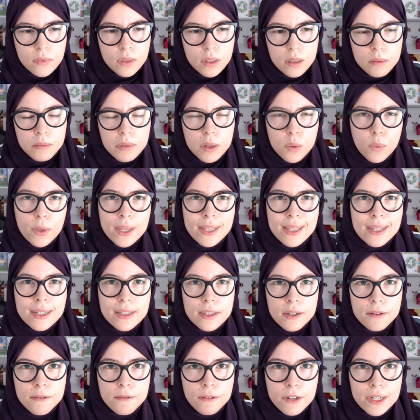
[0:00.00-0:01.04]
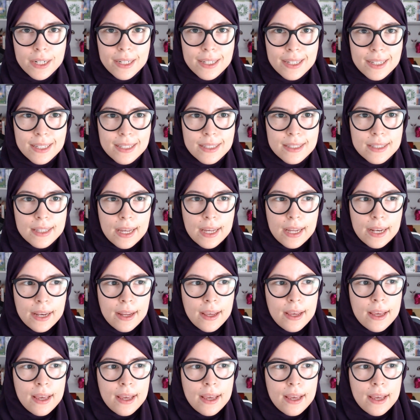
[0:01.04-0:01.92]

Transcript: But where they're different is that